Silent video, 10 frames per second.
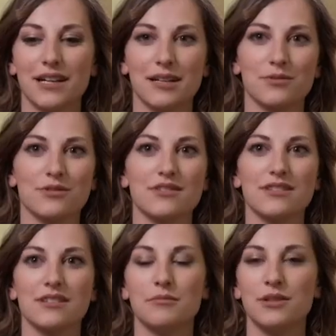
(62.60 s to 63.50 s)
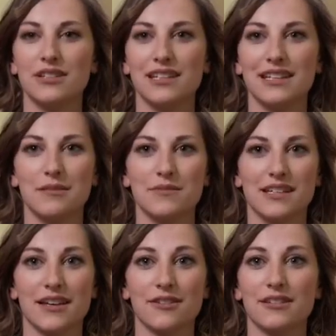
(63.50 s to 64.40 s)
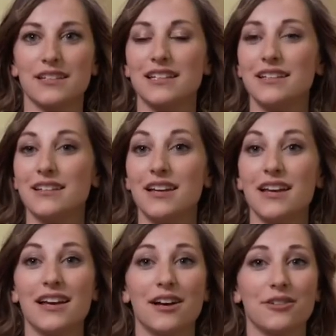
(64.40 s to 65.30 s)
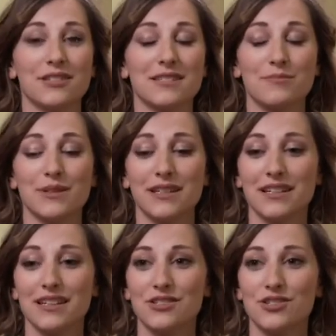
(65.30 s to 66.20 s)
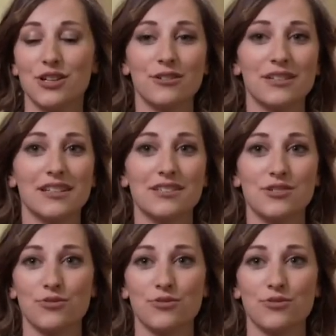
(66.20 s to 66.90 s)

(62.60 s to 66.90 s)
Pineaqples community came together and he held this big charity